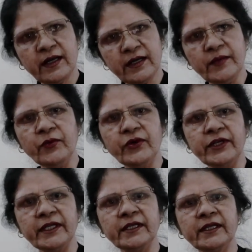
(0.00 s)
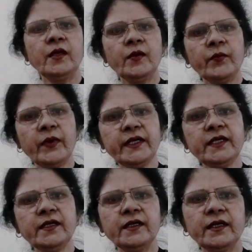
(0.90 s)
early morning,
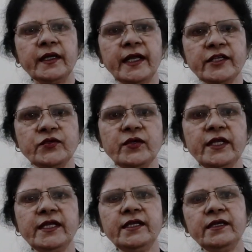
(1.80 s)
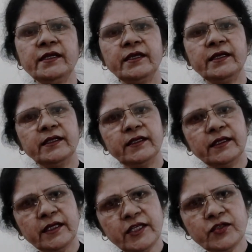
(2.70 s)
but gradually
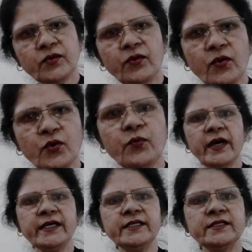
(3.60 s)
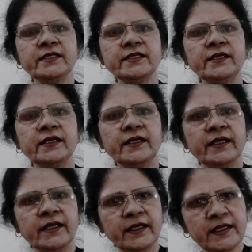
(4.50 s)
it occupies
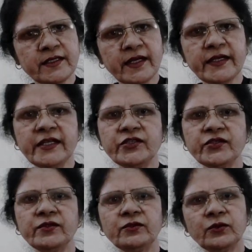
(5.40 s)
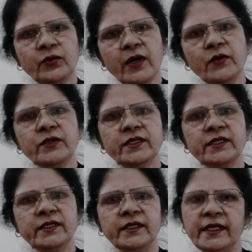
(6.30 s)
his attention
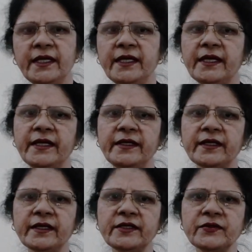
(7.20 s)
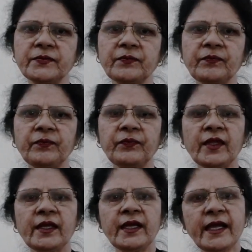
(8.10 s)
throughout day and night.
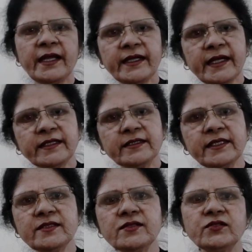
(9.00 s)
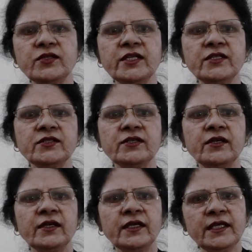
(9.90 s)
And at this stage,
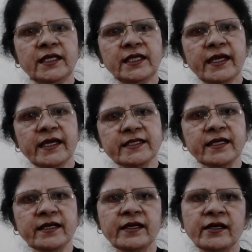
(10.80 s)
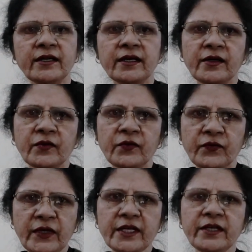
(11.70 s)
he has a
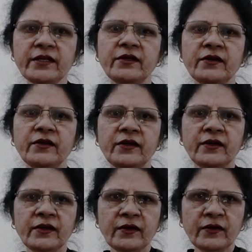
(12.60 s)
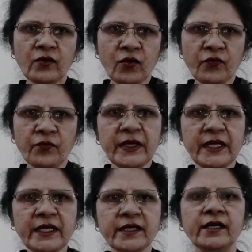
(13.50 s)
fear of
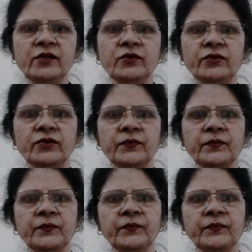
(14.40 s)
being alone.